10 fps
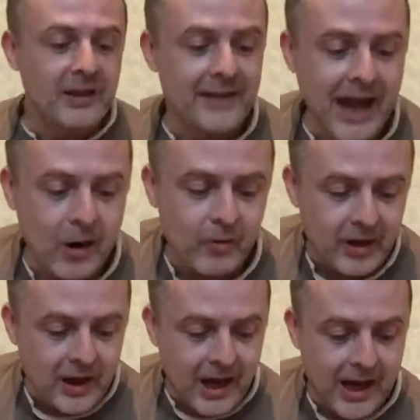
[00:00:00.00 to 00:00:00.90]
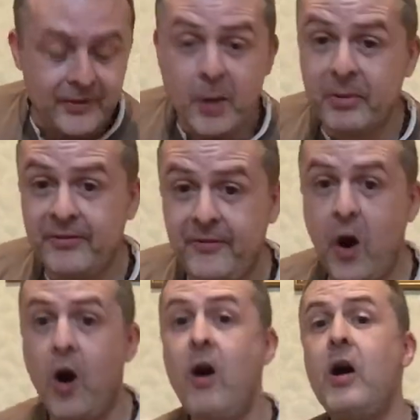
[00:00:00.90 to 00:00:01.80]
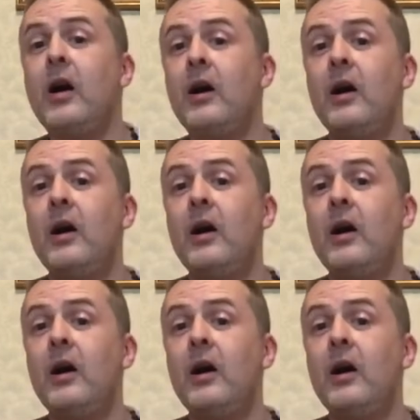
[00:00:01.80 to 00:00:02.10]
Now, at number 4,